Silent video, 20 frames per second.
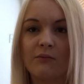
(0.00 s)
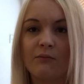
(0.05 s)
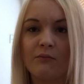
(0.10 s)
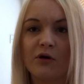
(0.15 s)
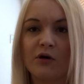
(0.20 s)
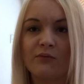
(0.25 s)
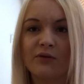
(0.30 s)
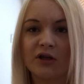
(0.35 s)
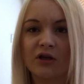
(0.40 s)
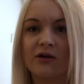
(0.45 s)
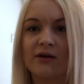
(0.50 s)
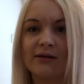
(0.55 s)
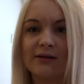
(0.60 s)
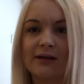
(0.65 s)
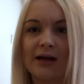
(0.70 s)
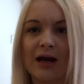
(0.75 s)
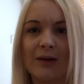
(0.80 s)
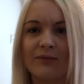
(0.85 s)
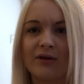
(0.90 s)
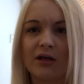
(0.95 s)
but
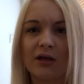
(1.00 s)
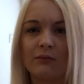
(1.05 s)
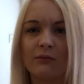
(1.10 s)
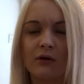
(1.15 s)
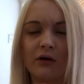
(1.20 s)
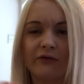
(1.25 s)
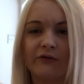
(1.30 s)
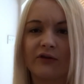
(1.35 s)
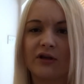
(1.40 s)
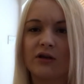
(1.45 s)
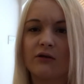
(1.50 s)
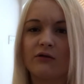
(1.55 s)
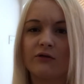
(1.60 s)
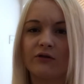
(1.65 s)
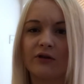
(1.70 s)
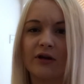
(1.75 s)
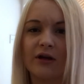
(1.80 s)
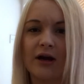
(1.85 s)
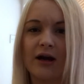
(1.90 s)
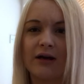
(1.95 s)
because I'm eating more
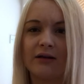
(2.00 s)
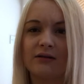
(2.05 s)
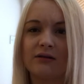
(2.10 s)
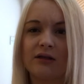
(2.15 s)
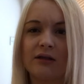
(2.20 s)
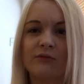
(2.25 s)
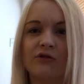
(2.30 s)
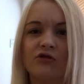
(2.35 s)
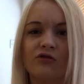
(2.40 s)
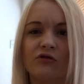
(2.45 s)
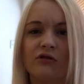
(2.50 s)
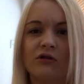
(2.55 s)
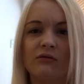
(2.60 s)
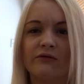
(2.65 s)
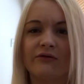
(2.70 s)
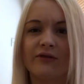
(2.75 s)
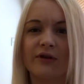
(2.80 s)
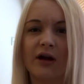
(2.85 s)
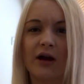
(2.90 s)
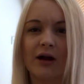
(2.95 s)
frequently, I sometimes struggle
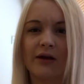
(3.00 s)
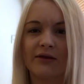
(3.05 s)
with that.